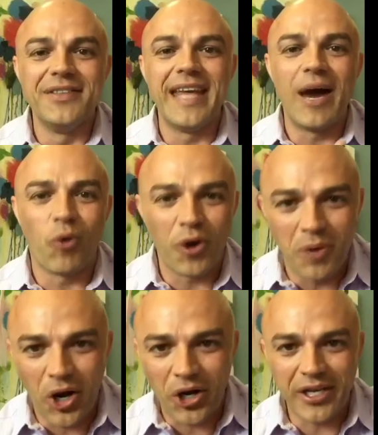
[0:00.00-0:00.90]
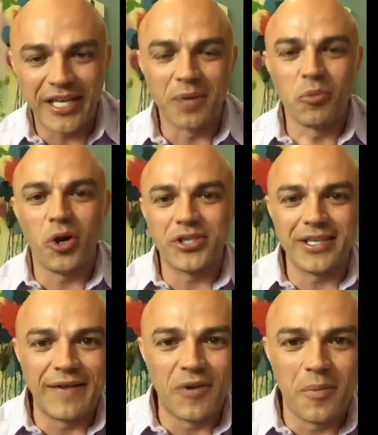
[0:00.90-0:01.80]
network marketing or
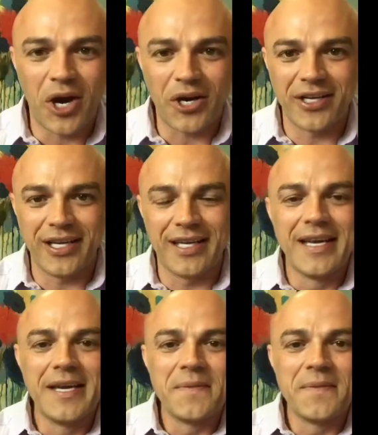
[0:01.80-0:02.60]
multi-level marketing.